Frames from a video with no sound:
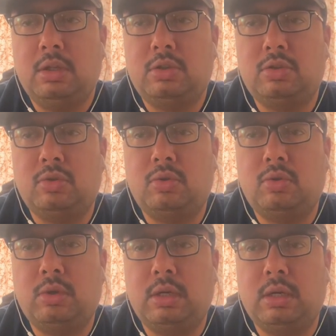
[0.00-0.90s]

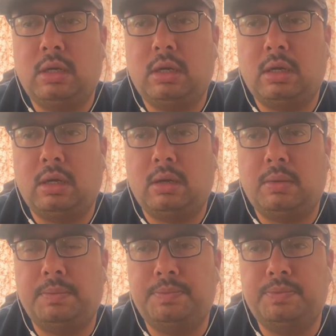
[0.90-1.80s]
So
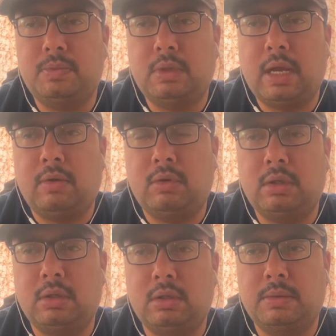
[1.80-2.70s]
I
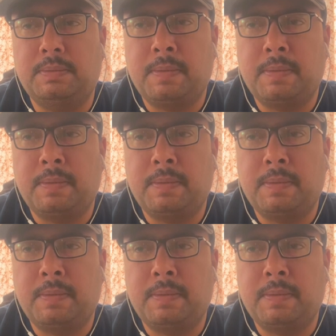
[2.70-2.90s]
would